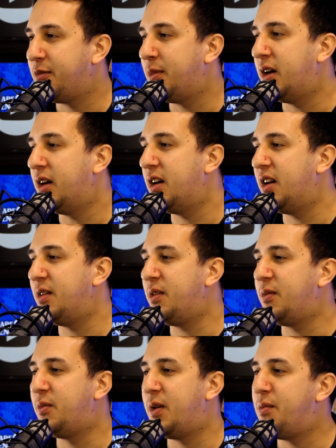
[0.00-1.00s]
But uh,
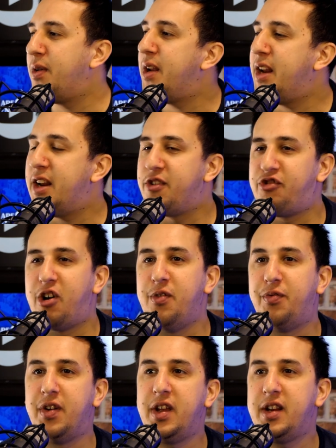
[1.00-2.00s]
when we need a
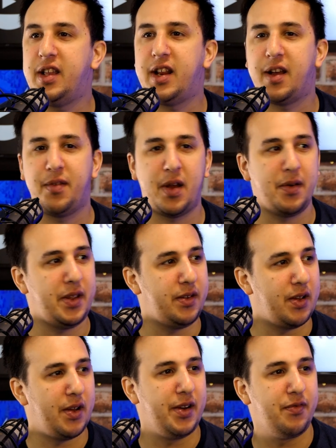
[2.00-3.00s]
trophy, you need only
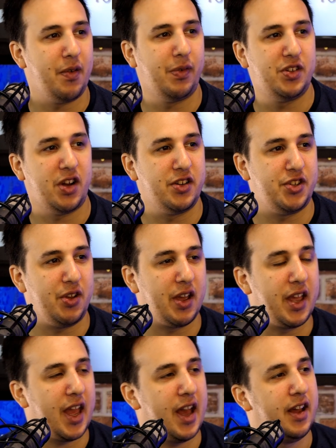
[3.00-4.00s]
only for every chance you can
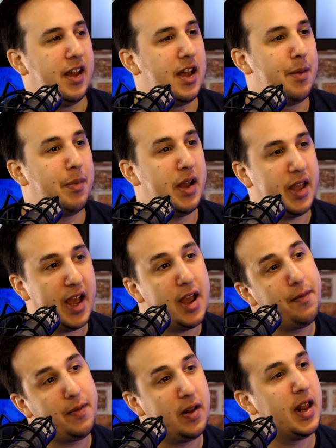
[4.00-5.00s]
get. Yeah. But yeah,
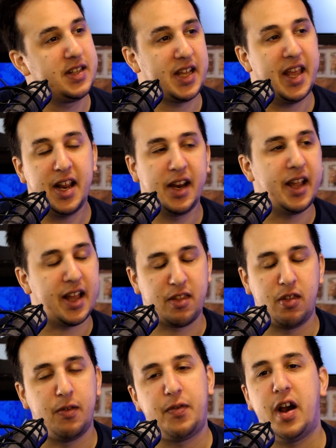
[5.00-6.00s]
if it, let's say England get to
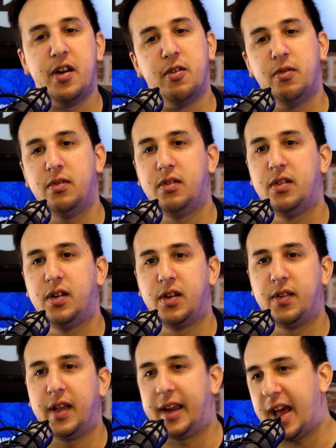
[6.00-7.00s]
the final,
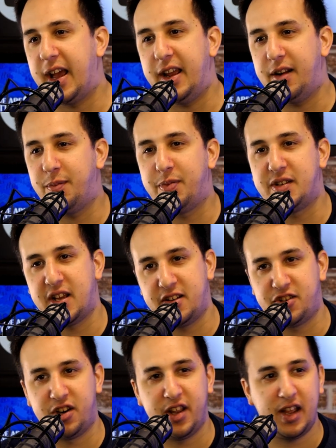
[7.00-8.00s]
then Kane
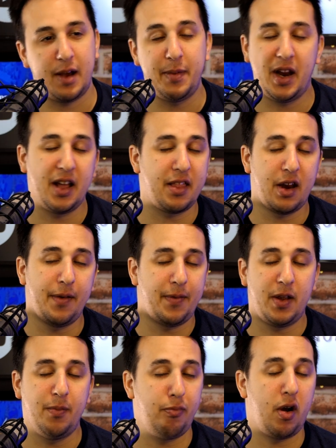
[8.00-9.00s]
potentially. I mean, I don't know if
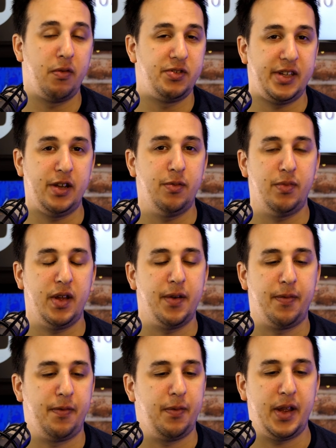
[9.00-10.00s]
he obviously
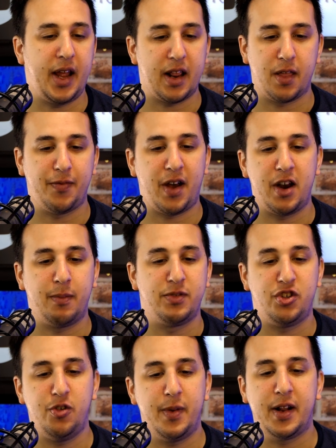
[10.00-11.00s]
if we get to the final, I'm
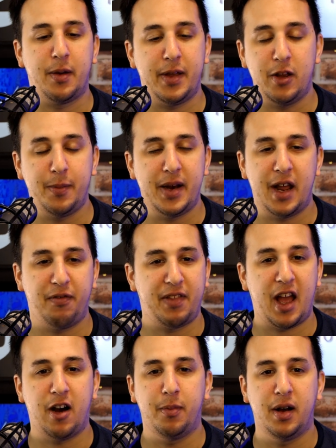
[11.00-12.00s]
assuming though he would be left
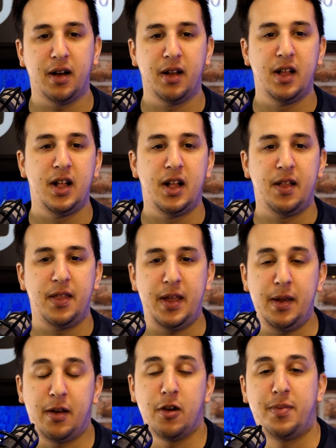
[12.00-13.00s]
out, but he
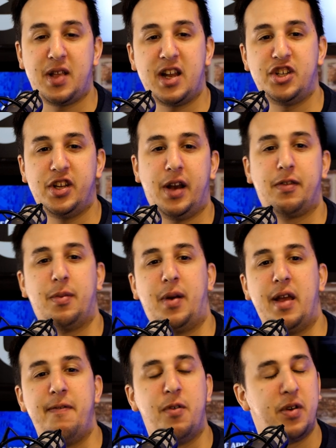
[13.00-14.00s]
could potentially have to
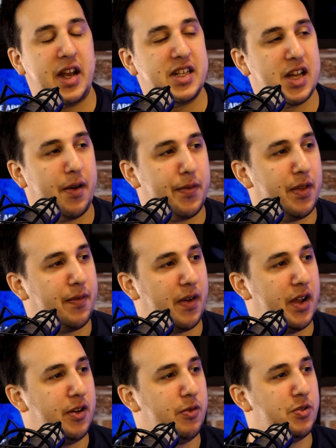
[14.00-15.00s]
play four days after the
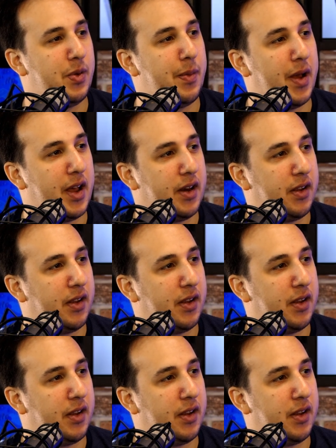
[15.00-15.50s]
final, which would be mad.